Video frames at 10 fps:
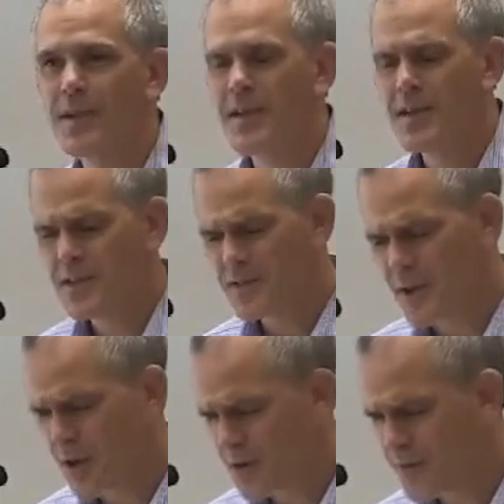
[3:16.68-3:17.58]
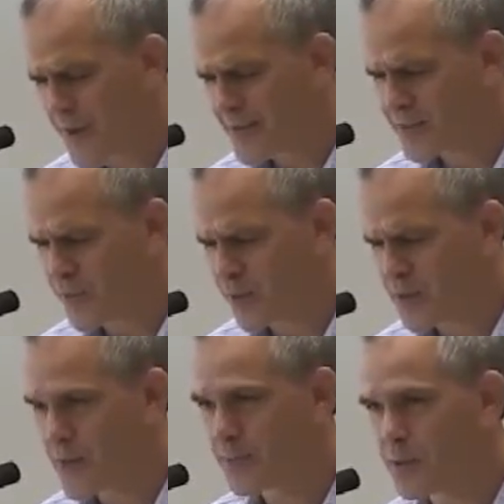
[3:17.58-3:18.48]
So fast forward a
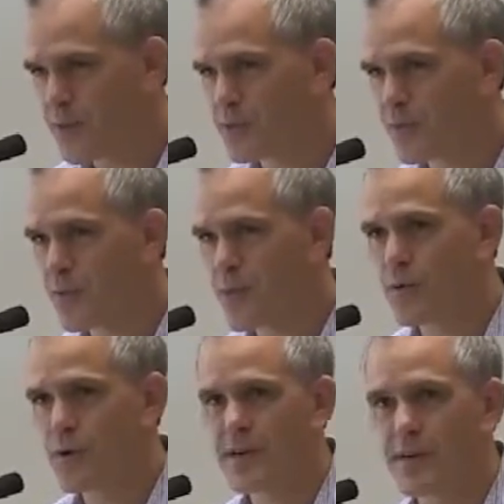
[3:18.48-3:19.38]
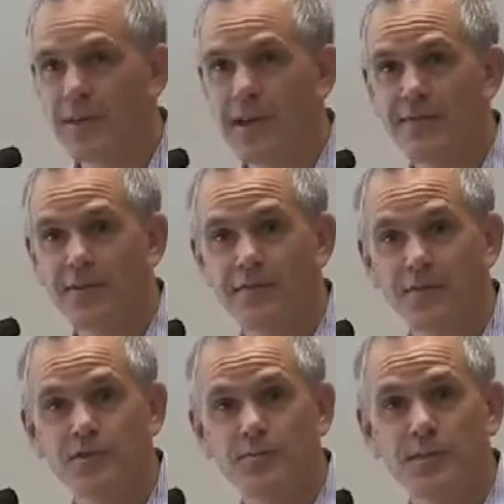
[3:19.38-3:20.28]
couple years forward, and we have the
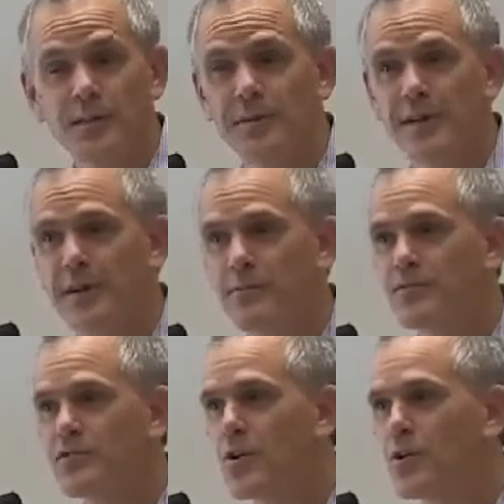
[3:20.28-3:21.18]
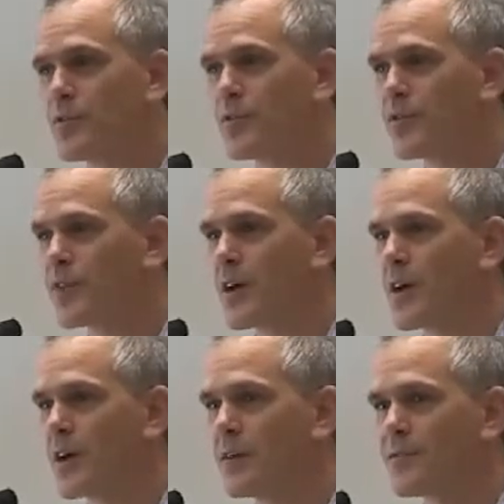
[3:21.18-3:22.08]
first preliminary results
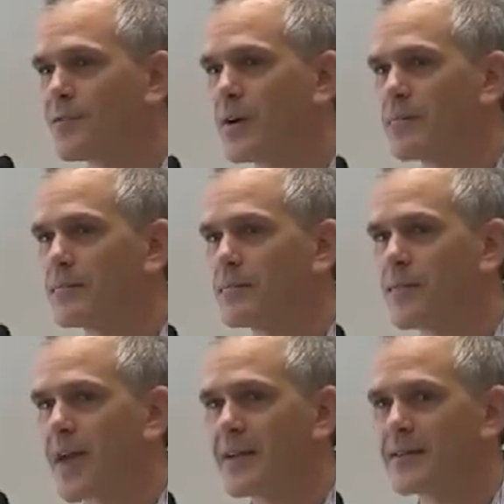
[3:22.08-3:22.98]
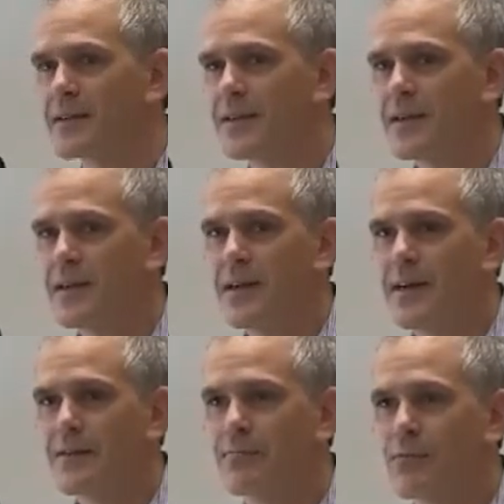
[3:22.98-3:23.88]
from that
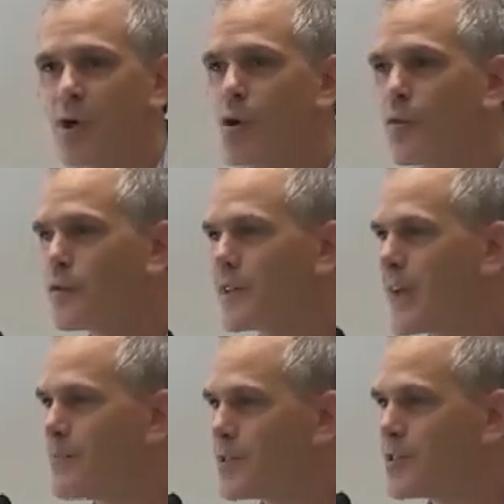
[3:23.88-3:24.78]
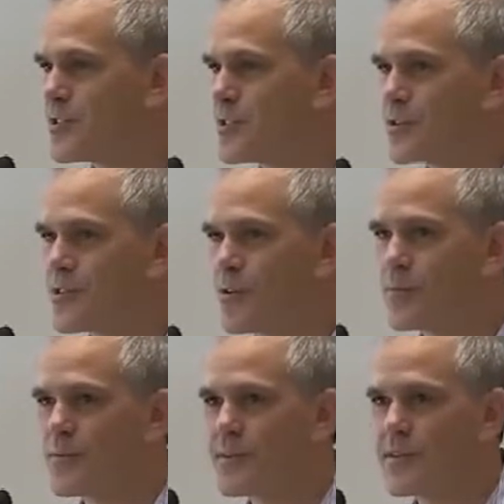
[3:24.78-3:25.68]
overly ambitious,
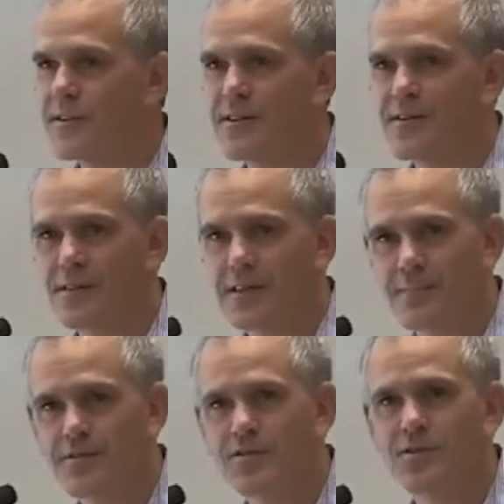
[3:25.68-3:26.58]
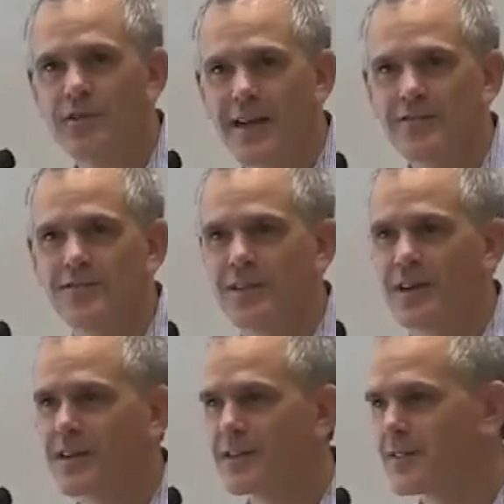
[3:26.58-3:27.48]
nearly absurd
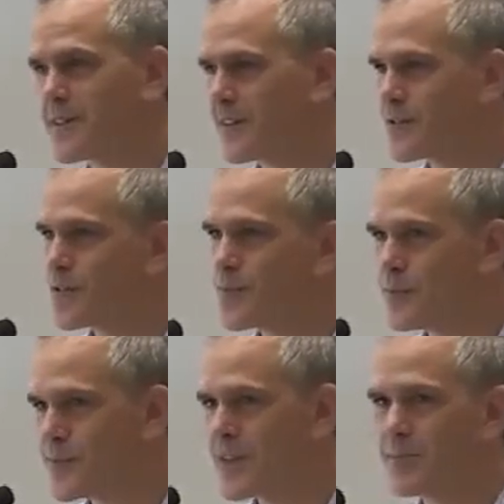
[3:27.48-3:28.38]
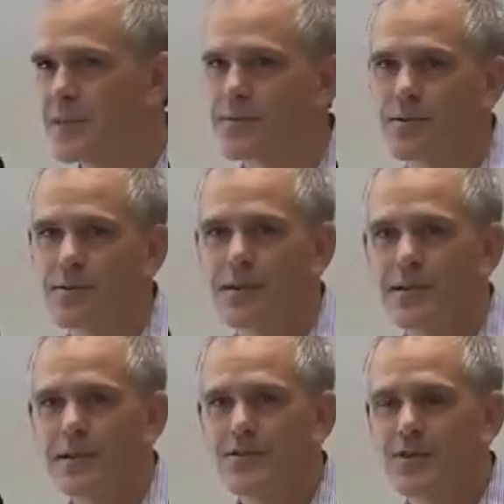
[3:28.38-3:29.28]
exercise to have a group of 10 people
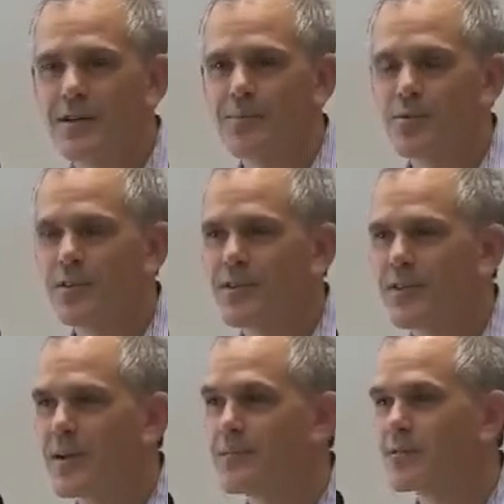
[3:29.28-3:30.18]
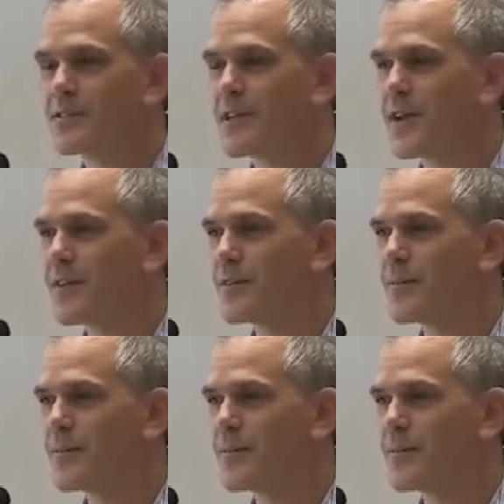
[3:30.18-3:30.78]
try to pull these numbers together.